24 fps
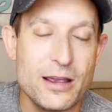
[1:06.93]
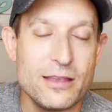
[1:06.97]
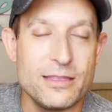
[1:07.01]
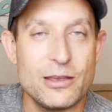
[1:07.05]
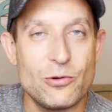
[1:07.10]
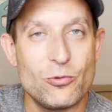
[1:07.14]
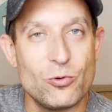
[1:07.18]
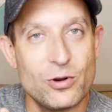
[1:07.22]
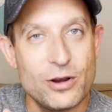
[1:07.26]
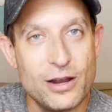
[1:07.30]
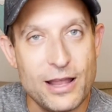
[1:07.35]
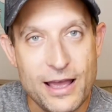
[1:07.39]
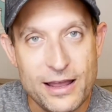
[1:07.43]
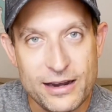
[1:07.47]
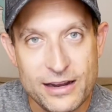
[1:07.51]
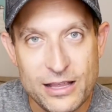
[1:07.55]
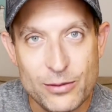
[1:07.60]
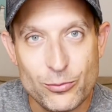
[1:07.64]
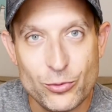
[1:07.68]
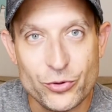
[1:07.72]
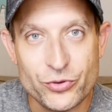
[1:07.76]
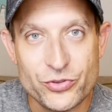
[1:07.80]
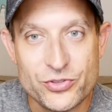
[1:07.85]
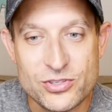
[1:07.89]
They were not
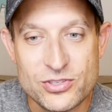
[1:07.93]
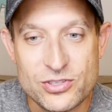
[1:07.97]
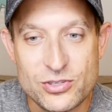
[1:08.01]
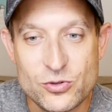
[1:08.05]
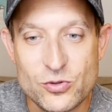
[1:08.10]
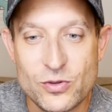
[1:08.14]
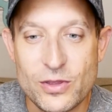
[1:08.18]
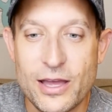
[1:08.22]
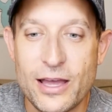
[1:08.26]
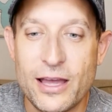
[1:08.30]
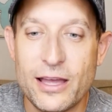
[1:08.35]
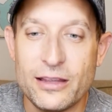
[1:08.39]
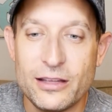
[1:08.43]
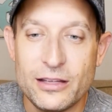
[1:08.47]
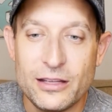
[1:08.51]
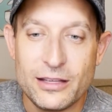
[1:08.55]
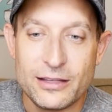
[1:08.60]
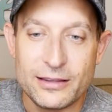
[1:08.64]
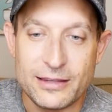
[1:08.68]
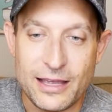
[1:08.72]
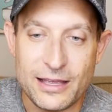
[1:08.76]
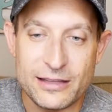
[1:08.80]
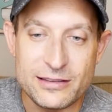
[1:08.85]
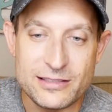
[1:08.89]
able to do
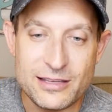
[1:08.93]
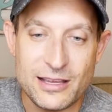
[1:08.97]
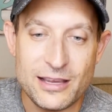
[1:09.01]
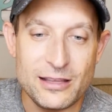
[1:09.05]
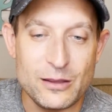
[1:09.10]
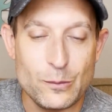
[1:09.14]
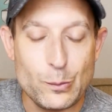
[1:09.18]
that day.